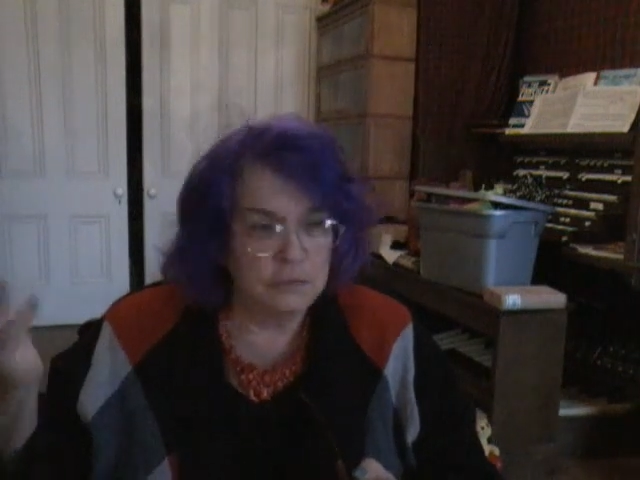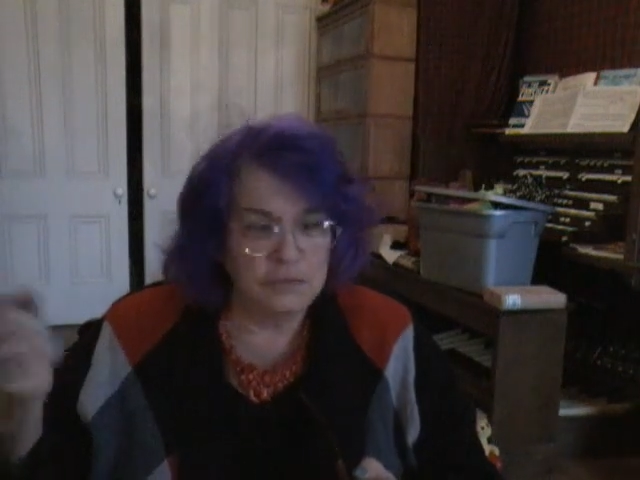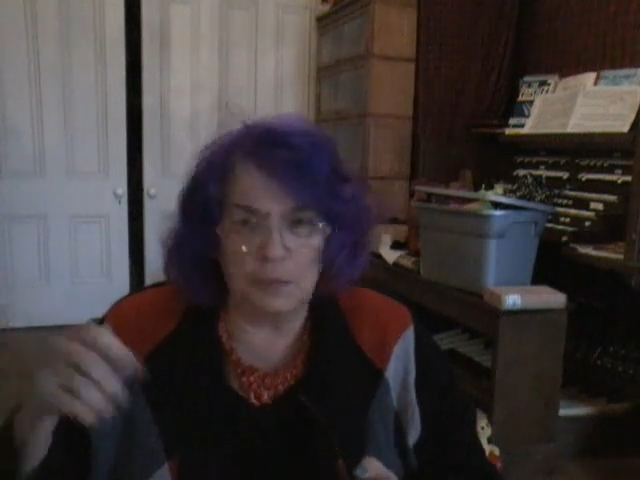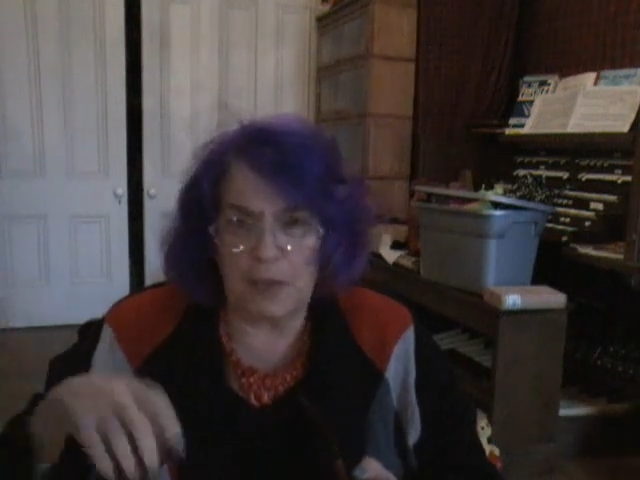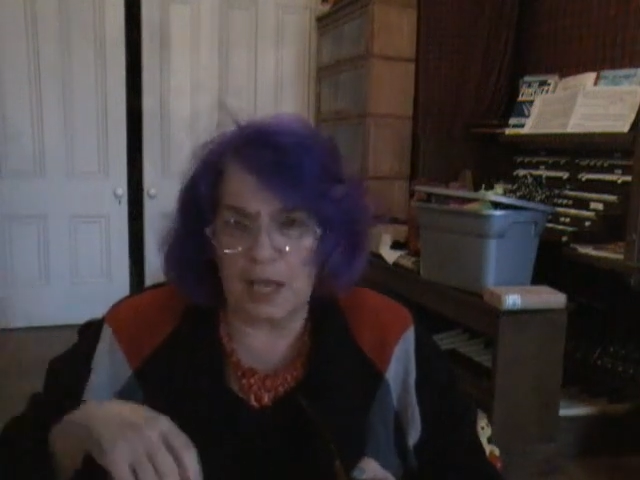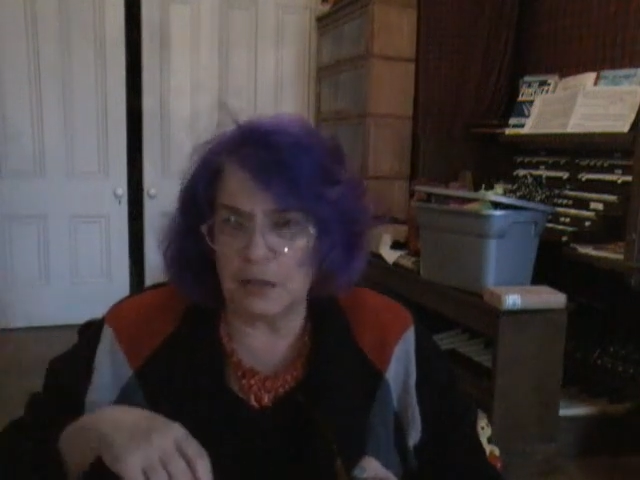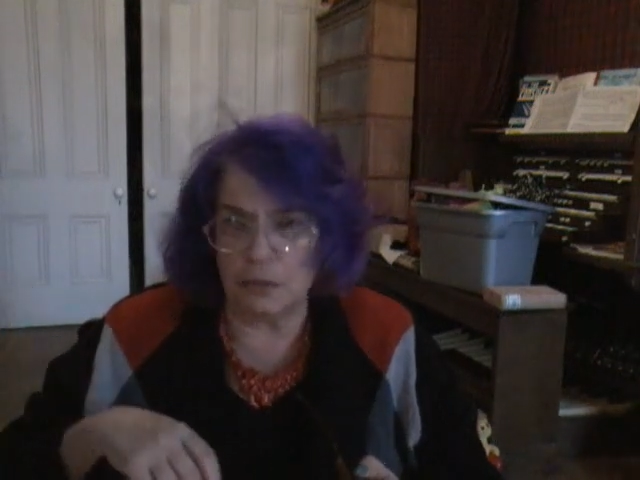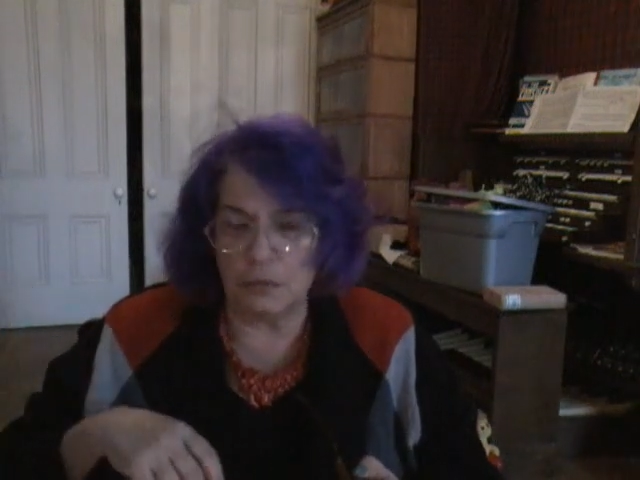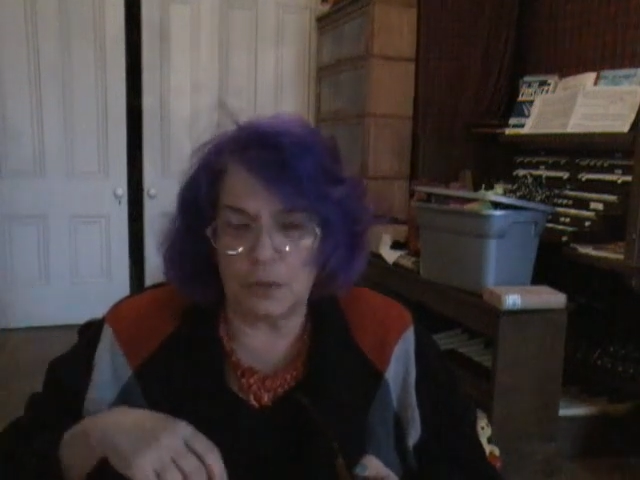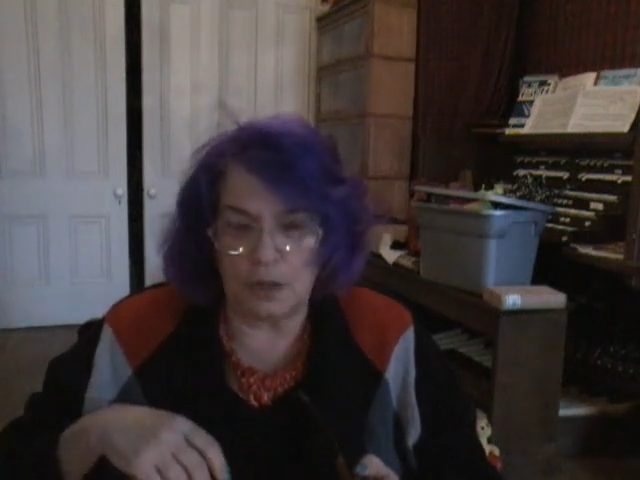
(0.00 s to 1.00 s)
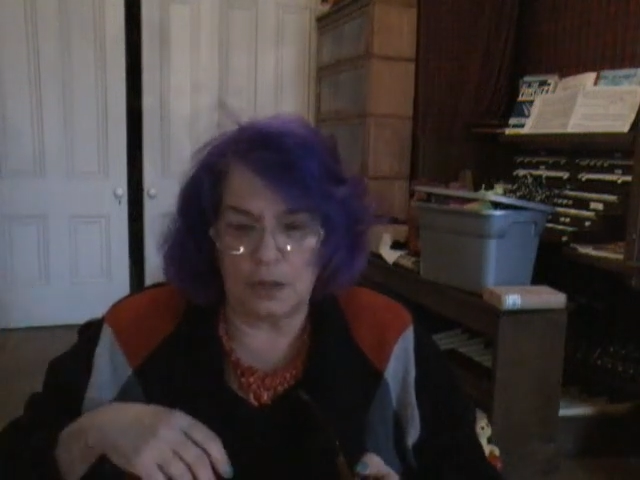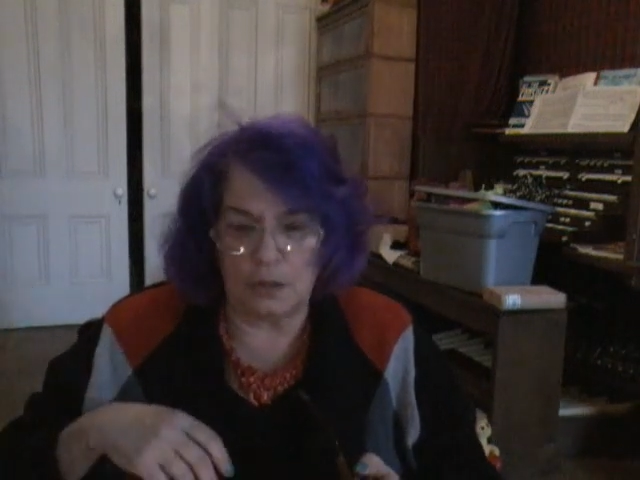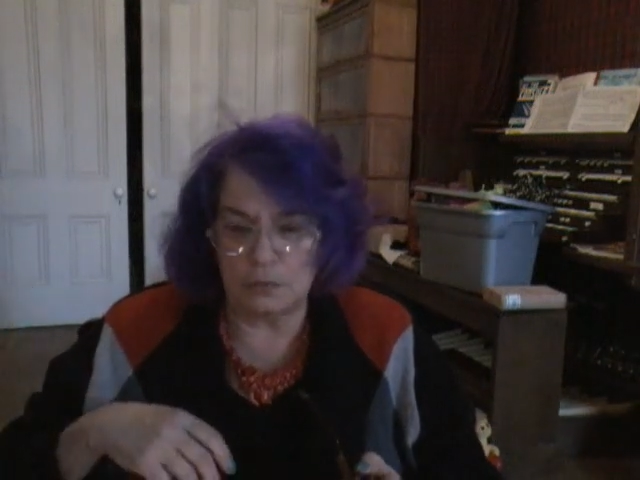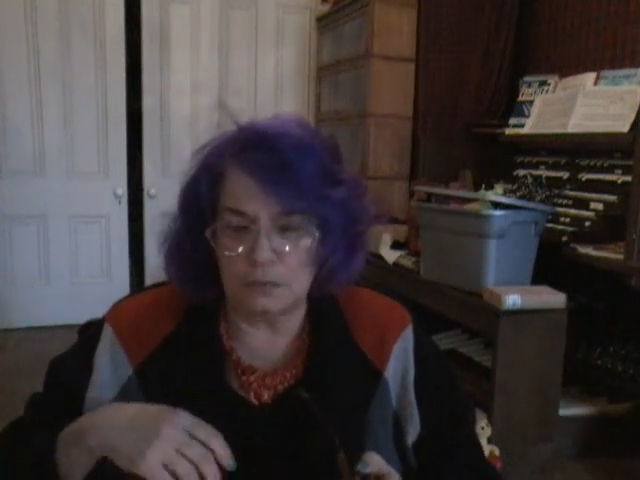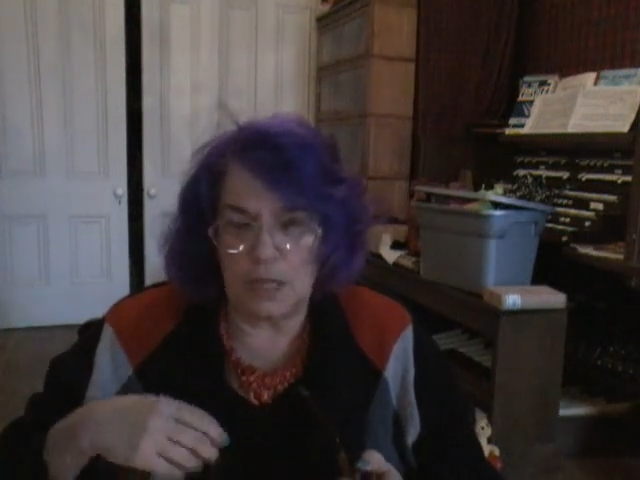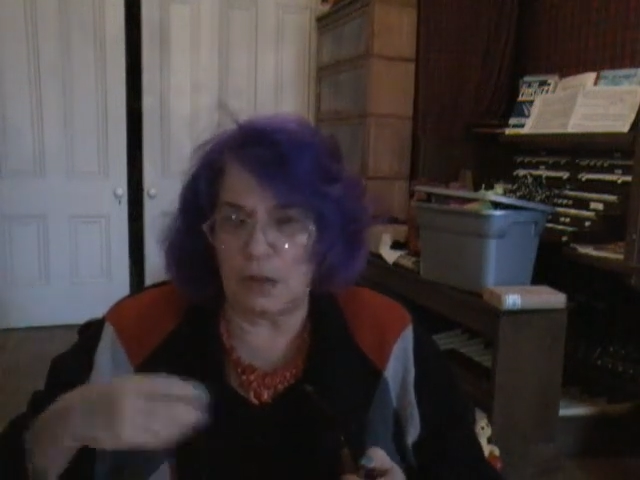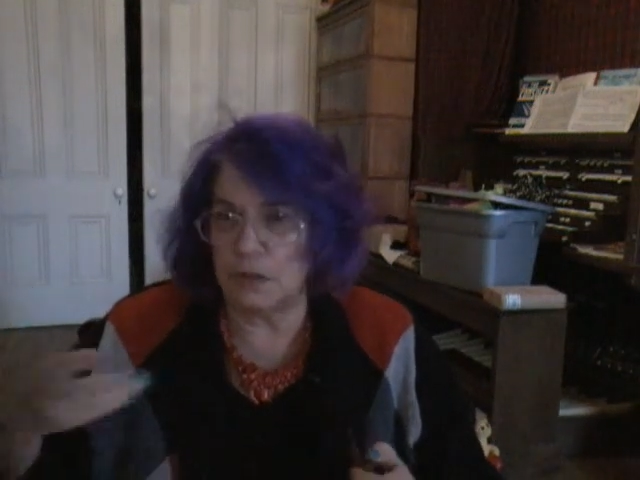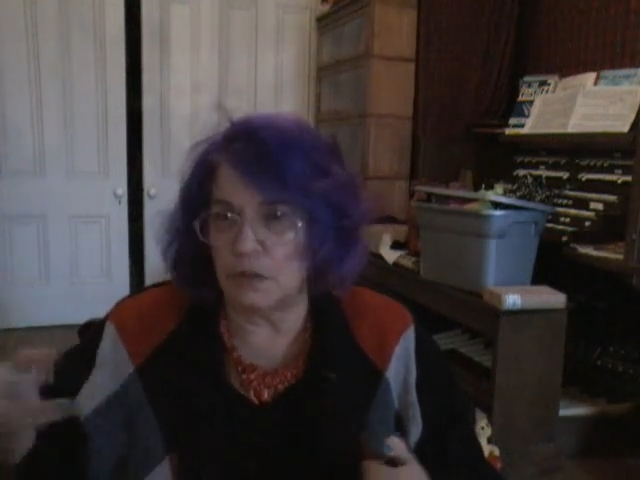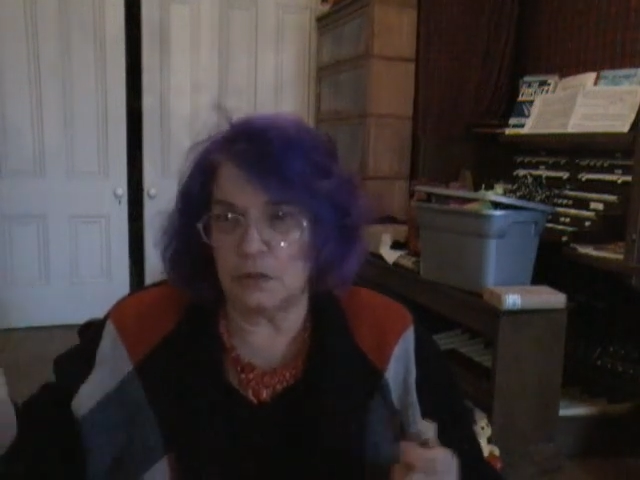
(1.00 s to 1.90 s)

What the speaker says: tobacco out